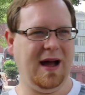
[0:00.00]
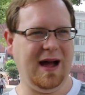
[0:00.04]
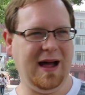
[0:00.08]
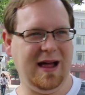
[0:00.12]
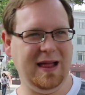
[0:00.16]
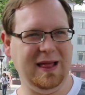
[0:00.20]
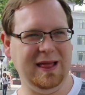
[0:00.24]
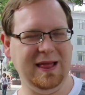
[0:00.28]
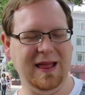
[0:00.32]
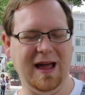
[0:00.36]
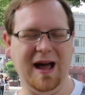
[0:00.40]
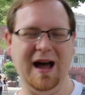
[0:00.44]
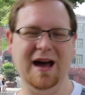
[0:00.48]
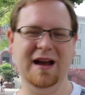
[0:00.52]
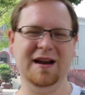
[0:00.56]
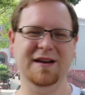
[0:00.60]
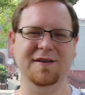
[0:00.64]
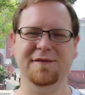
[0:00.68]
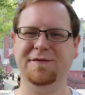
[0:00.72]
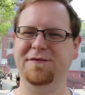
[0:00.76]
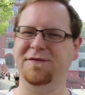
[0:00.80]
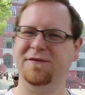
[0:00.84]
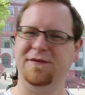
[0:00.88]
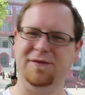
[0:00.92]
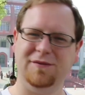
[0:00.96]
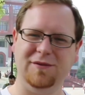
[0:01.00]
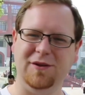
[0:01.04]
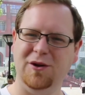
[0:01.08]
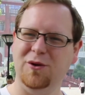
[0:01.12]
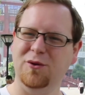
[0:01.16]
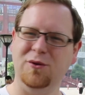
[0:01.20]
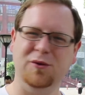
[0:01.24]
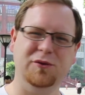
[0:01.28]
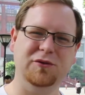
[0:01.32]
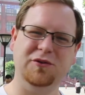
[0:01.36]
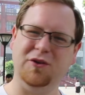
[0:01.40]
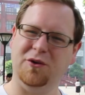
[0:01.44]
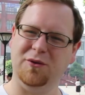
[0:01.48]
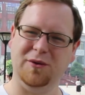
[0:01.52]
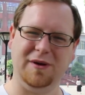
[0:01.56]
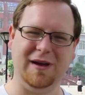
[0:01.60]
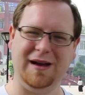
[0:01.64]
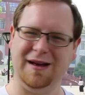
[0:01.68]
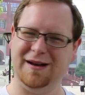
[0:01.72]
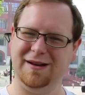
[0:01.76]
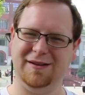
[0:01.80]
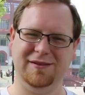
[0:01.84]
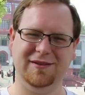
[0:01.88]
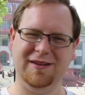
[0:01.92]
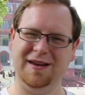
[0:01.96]
A lot of locals don't
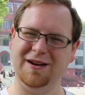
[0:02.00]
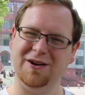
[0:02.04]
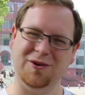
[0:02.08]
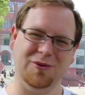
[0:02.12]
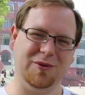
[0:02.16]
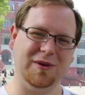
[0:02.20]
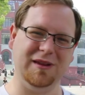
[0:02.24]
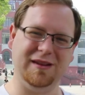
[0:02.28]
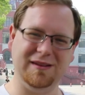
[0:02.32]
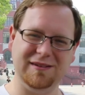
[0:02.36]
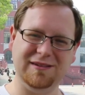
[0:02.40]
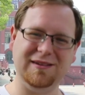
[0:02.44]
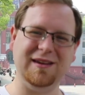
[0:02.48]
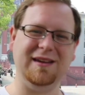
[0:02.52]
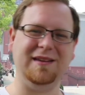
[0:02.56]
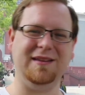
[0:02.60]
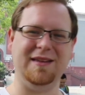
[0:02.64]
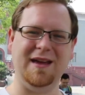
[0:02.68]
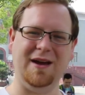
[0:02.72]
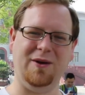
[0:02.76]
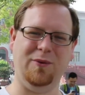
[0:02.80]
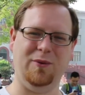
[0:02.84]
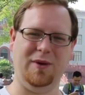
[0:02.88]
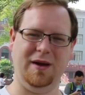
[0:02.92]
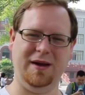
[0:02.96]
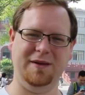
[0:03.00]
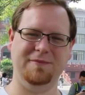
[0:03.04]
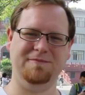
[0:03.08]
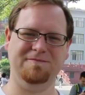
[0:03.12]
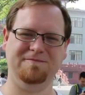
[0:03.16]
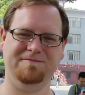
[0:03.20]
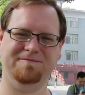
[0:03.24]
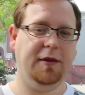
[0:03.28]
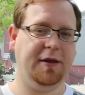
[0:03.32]
really see it that way.